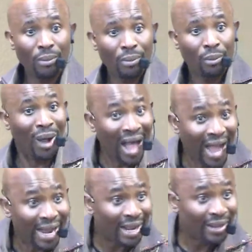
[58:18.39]

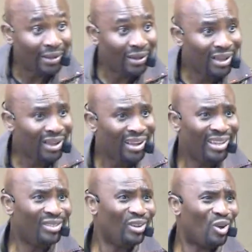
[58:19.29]
Why?
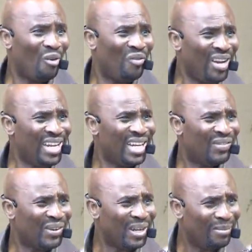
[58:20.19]
It's not convenient
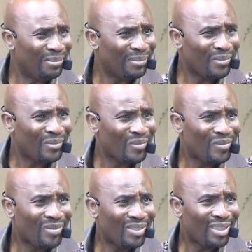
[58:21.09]
for them.
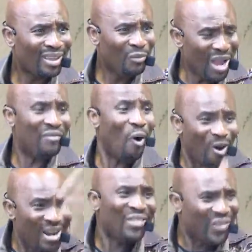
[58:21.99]
We have
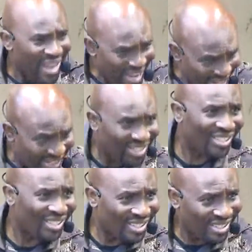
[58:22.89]
other
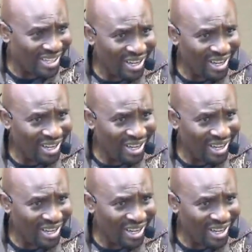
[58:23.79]
things.